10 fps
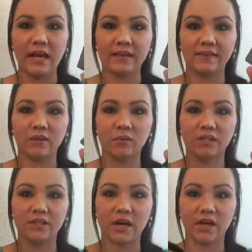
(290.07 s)
and they
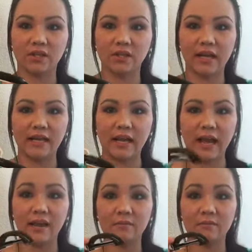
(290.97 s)
were a dollar, and
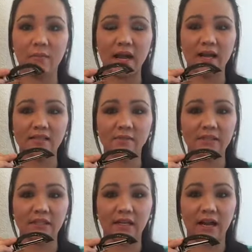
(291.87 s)
my husband
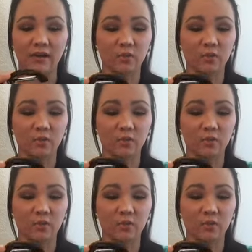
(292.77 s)
and I